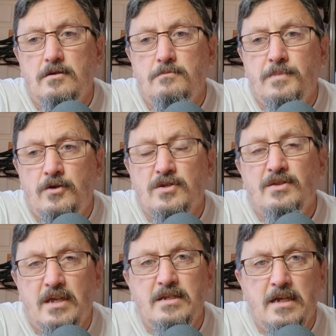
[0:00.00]
because I
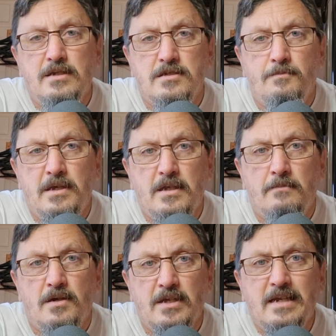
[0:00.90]
think it needed to be them.
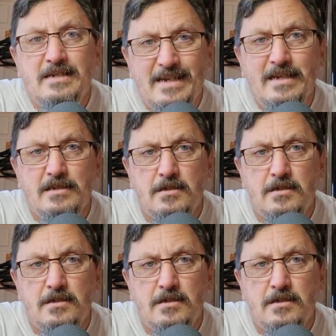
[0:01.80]
I think it needed